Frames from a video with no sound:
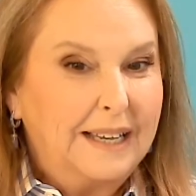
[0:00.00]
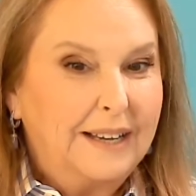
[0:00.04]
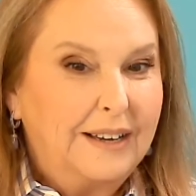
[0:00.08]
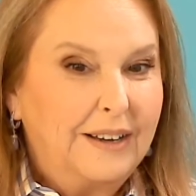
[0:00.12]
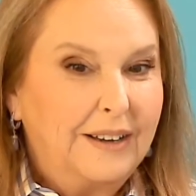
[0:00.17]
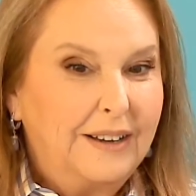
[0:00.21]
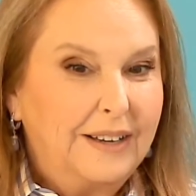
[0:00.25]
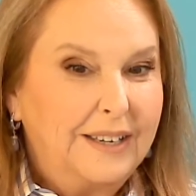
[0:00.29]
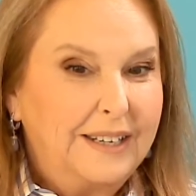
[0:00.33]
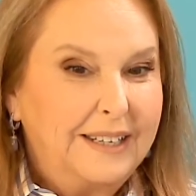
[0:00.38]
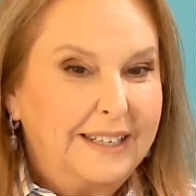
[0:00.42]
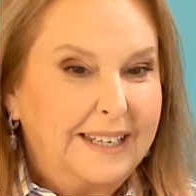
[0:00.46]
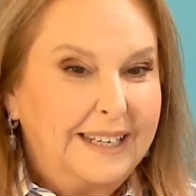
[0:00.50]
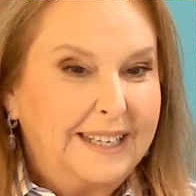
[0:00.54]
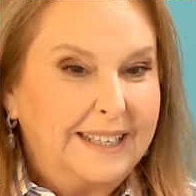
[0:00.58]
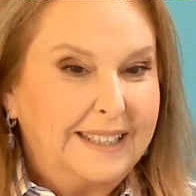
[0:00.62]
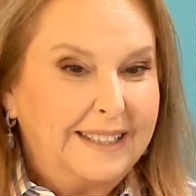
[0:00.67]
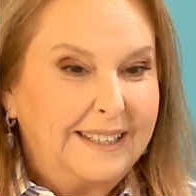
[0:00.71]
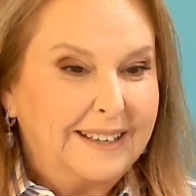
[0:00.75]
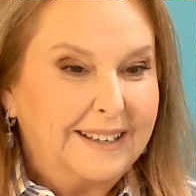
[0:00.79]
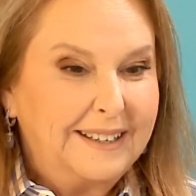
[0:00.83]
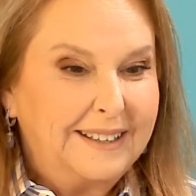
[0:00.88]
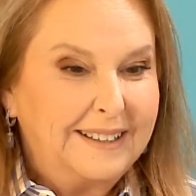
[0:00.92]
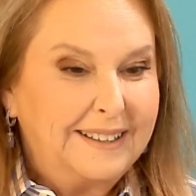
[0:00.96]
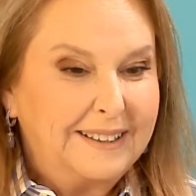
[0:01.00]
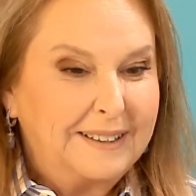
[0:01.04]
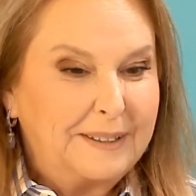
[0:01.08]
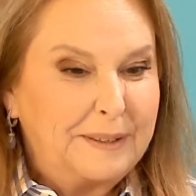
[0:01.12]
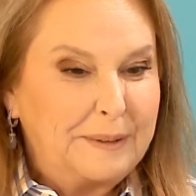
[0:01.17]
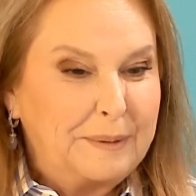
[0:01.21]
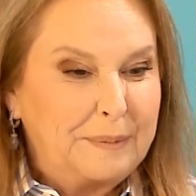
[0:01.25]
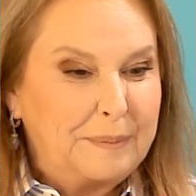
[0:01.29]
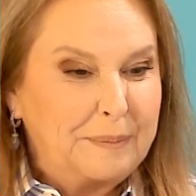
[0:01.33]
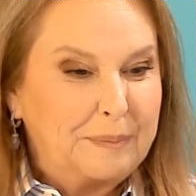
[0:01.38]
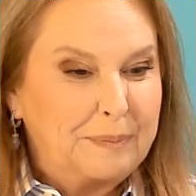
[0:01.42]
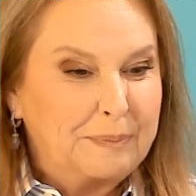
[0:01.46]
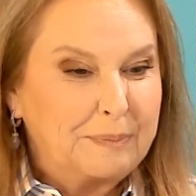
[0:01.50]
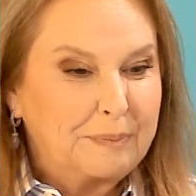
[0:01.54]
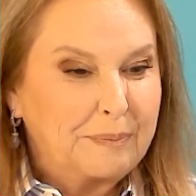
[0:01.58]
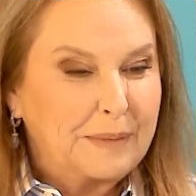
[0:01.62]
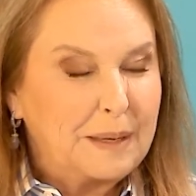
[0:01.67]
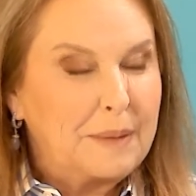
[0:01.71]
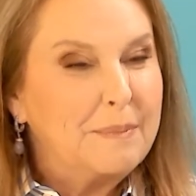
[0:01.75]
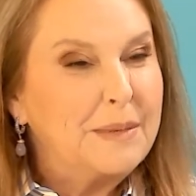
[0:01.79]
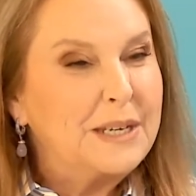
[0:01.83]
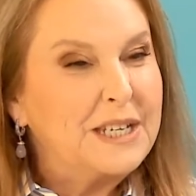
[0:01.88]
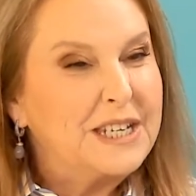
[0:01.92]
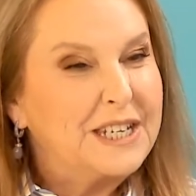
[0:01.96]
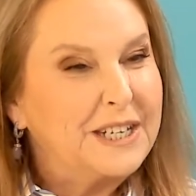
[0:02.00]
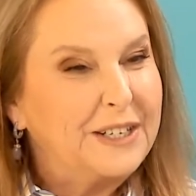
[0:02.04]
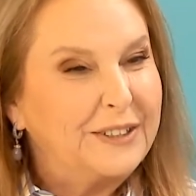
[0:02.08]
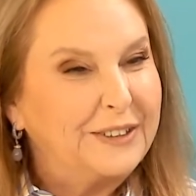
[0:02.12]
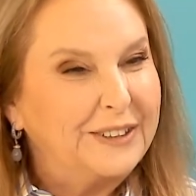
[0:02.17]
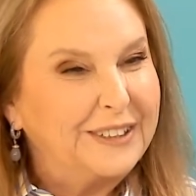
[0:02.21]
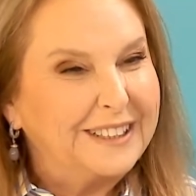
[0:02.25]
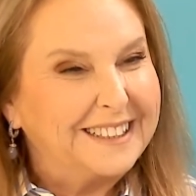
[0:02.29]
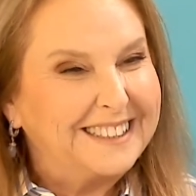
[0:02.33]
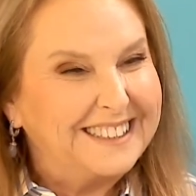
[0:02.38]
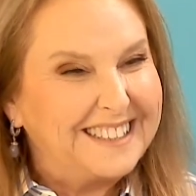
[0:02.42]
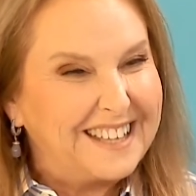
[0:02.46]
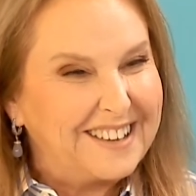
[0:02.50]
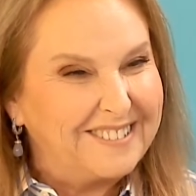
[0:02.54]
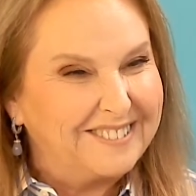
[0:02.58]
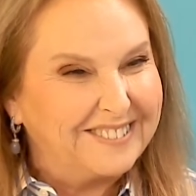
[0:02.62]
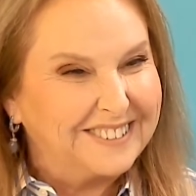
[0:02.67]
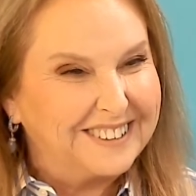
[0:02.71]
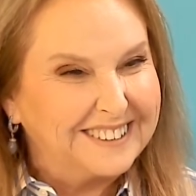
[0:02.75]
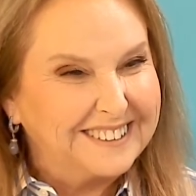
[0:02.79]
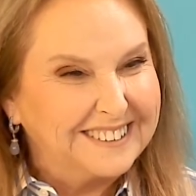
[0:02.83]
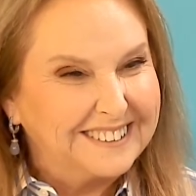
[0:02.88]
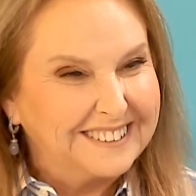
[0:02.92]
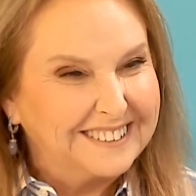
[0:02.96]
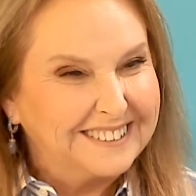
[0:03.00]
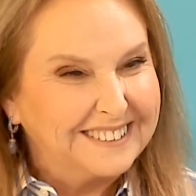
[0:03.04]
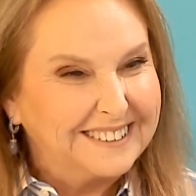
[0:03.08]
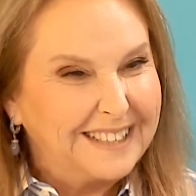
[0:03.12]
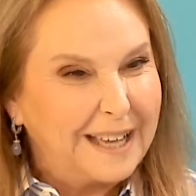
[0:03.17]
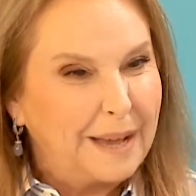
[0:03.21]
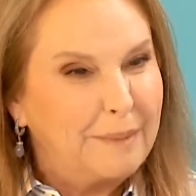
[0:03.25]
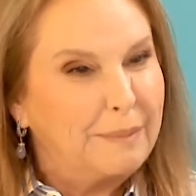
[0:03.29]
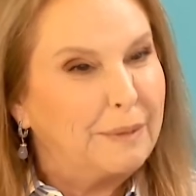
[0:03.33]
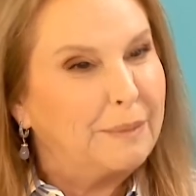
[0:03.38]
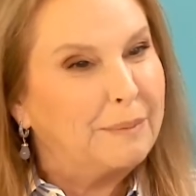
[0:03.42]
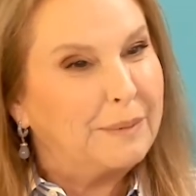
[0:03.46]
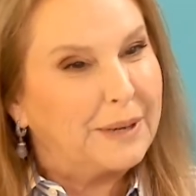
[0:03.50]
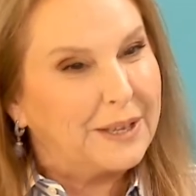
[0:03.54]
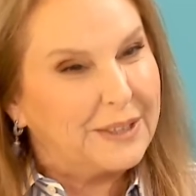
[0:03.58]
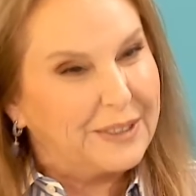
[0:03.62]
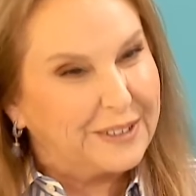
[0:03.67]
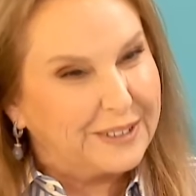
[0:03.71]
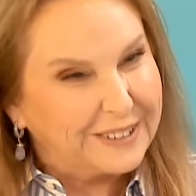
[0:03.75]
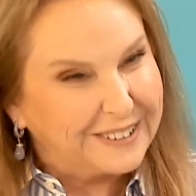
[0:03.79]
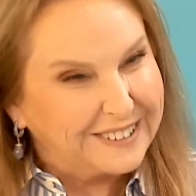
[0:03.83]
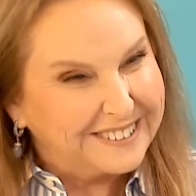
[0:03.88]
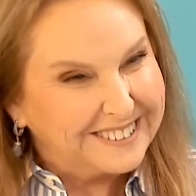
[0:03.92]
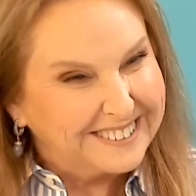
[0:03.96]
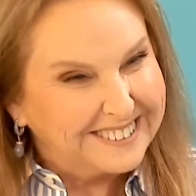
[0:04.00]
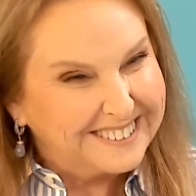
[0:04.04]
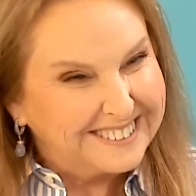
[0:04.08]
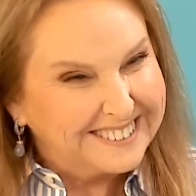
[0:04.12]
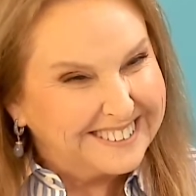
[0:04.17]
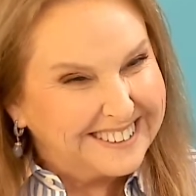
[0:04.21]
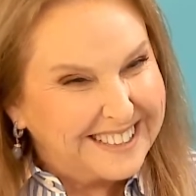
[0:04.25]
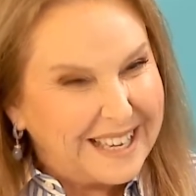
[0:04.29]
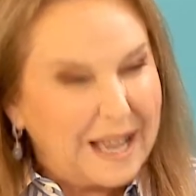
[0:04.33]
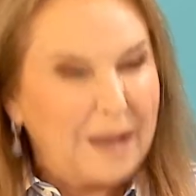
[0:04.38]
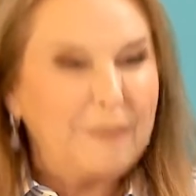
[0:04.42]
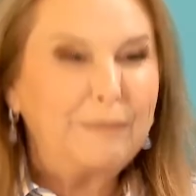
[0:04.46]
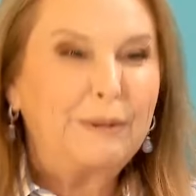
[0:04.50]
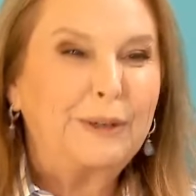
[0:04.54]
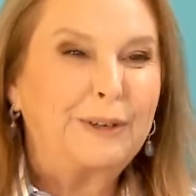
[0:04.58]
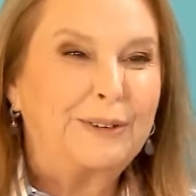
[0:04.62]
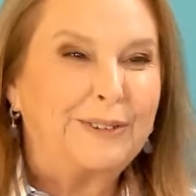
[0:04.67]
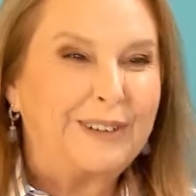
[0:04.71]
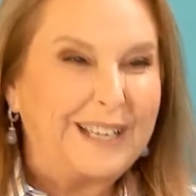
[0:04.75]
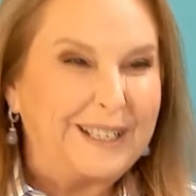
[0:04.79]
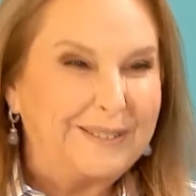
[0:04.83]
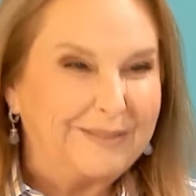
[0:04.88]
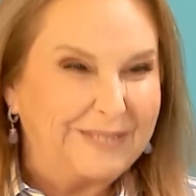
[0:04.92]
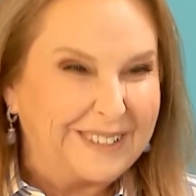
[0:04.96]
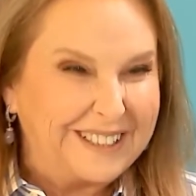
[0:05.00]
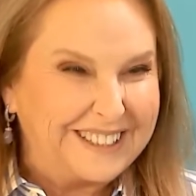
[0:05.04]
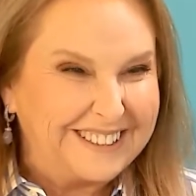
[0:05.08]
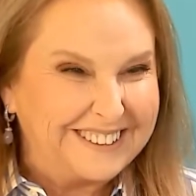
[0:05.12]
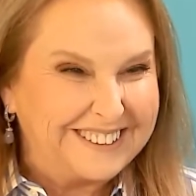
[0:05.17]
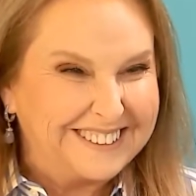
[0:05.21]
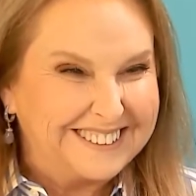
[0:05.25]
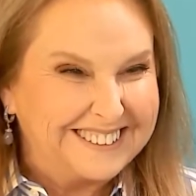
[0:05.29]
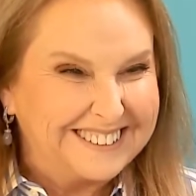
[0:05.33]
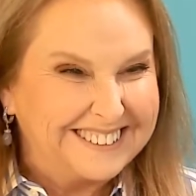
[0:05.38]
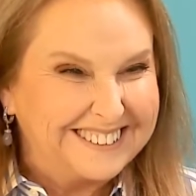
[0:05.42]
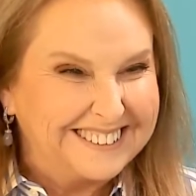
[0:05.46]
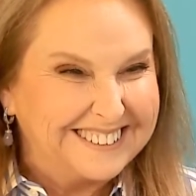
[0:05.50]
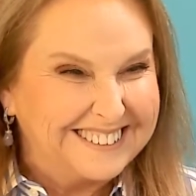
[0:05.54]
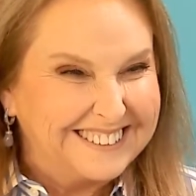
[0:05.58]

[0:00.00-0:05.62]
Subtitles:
On a material level, I'm a mother, I'm a grandmother,